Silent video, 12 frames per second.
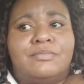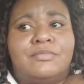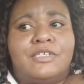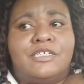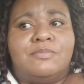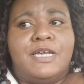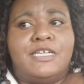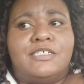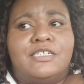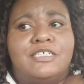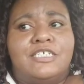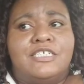because
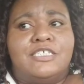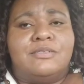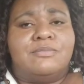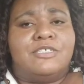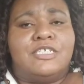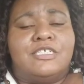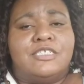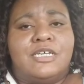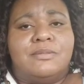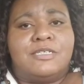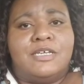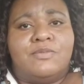basically she just she just
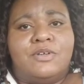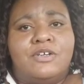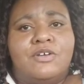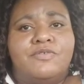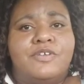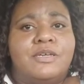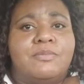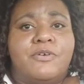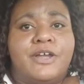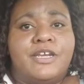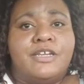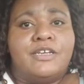kept saying, well, you know, if you get
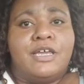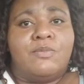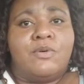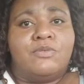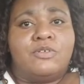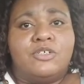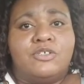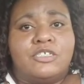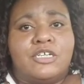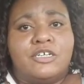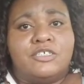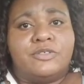pregnant, they won't do your
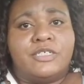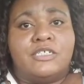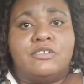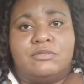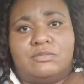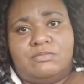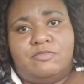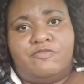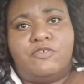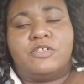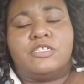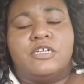surgery. This is
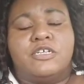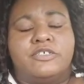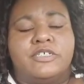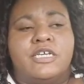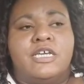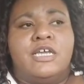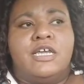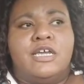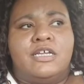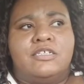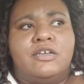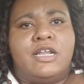before the surgery.
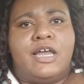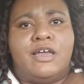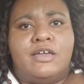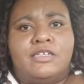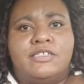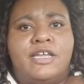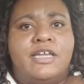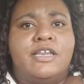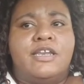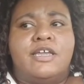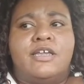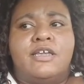And I told her I
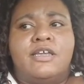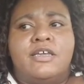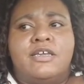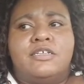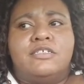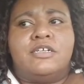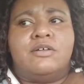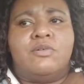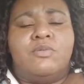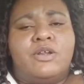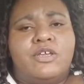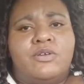understand that. And she's like,
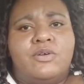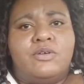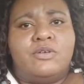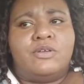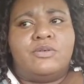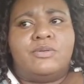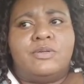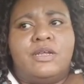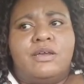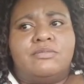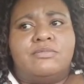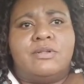well, what are you gonna do? And
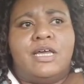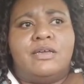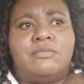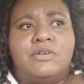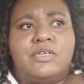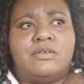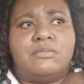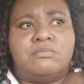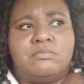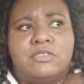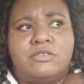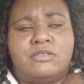I'm like, well,
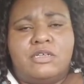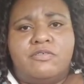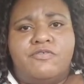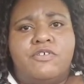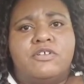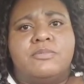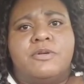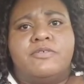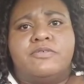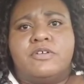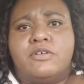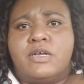there's other forms of
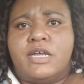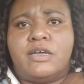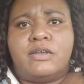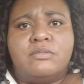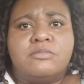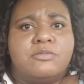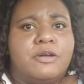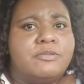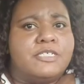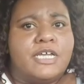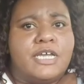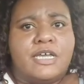birth control: condoms,
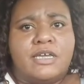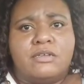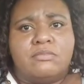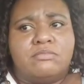spermicide,